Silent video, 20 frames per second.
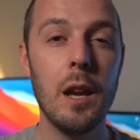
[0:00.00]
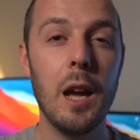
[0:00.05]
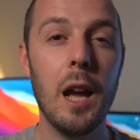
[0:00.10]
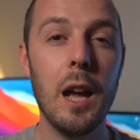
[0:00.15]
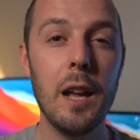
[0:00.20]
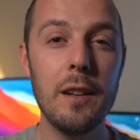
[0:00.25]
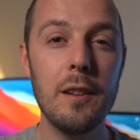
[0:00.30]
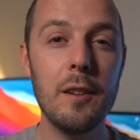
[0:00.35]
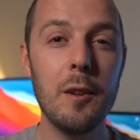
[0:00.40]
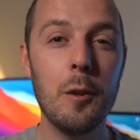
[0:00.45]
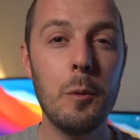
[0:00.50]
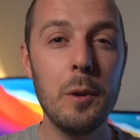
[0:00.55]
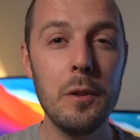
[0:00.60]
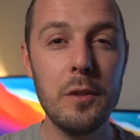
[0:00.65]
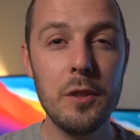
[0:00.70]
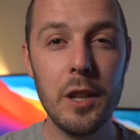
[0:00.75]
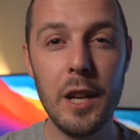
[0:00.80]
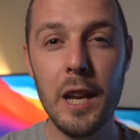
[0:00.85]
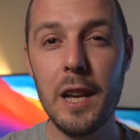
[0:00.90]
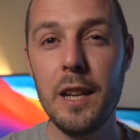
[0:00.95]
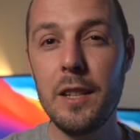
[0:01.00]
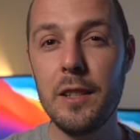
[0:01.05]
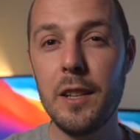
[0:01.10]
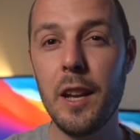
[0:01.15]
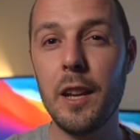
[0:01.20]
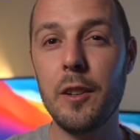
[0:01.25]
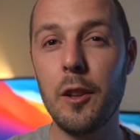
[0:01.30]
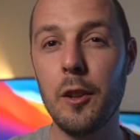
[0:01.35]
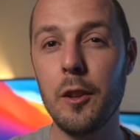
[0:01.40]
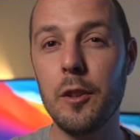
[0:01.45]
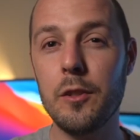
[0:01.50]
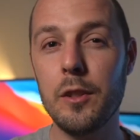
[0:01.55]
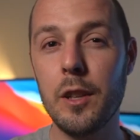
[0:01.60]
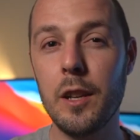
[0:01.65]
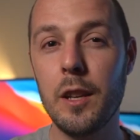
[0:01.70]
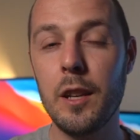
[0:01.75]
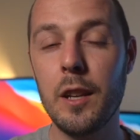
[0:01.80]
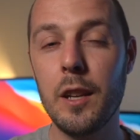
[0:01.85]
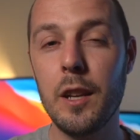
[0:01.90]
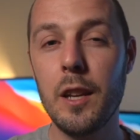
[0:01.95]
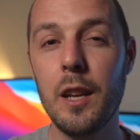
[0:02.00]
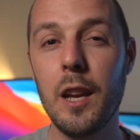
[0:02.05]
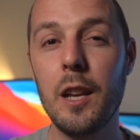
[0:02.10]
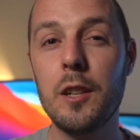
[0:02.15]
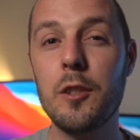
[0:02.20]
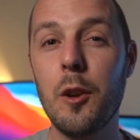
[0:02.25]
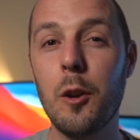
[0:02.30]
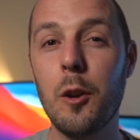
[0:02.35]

And with today's technology, it's